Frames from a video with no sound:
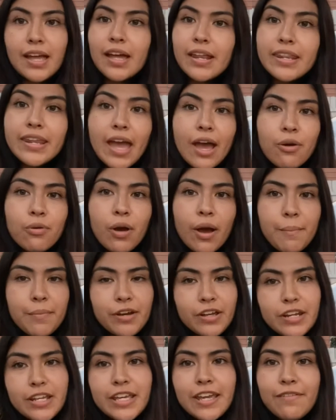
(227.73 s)
Now, I'm
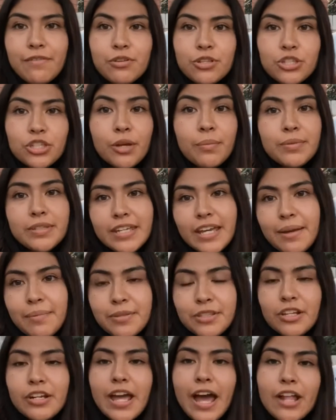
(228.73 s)
gonna give you some tips
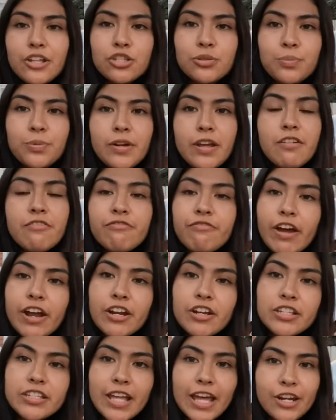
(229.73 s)
on how to prevent
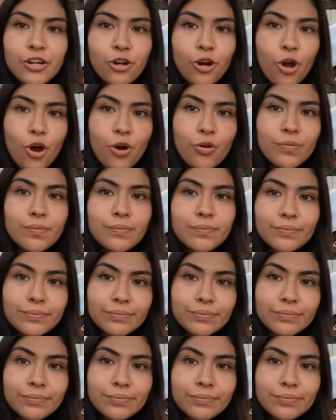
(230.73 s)
fires at your home.